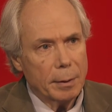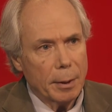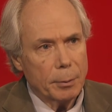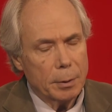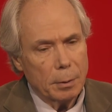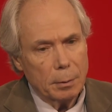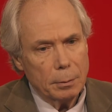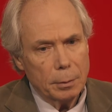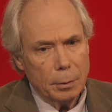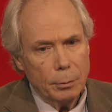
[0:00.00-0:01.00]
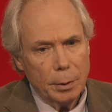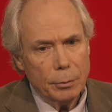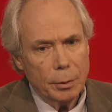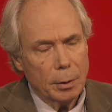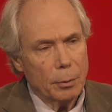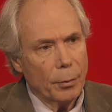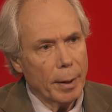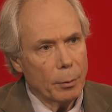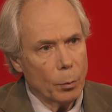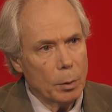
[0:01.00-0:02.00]
They were told 2 years ago
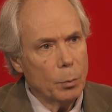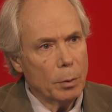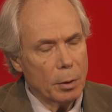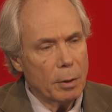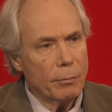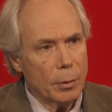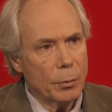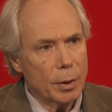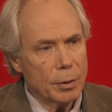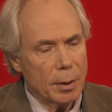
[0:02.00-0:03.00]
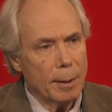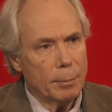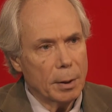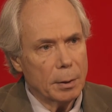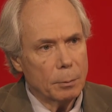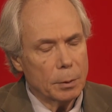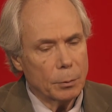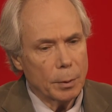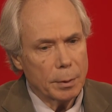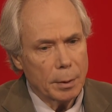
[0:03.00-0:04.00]
that we will give you this same deal, which
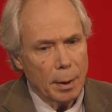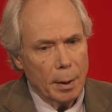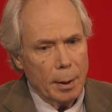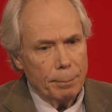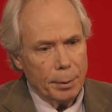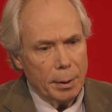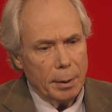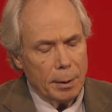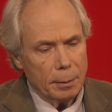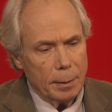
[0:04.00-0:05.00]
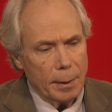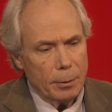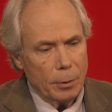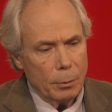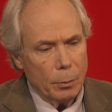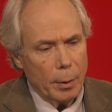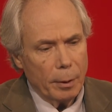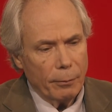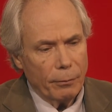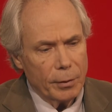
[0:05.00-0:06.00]
was plead guilty to
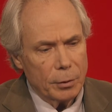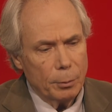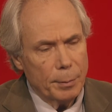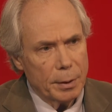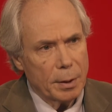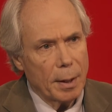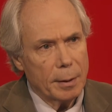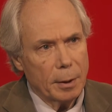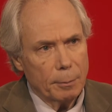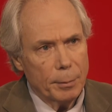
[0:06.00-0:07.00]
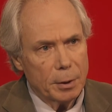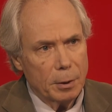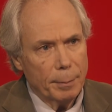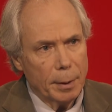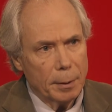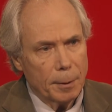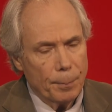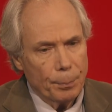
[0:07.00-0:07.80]
an official misconduct misdemeanor,